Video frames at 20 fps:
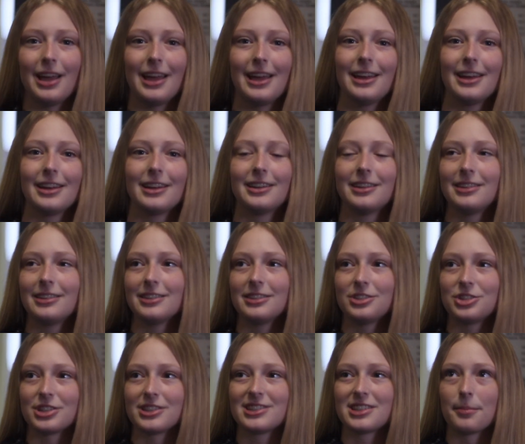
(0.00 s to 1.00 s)
and
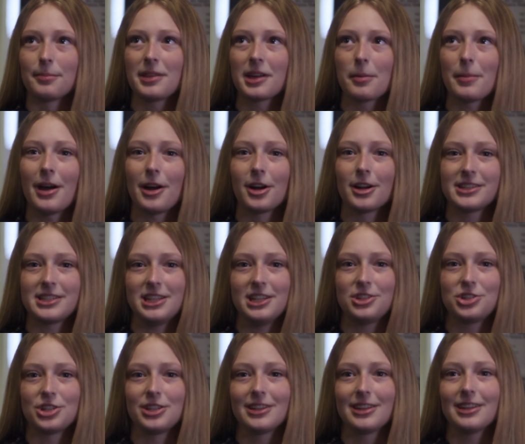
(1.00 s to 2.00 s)
just something about her
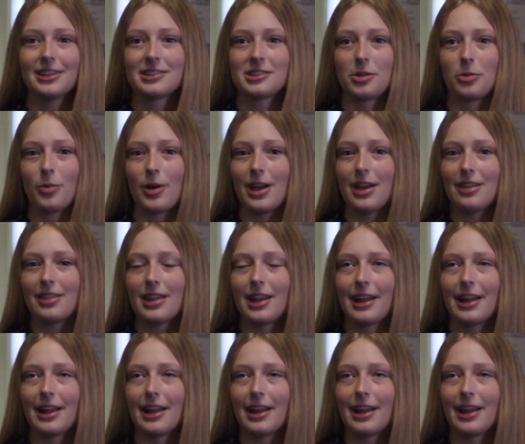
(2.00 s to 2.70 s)
teaching is a way that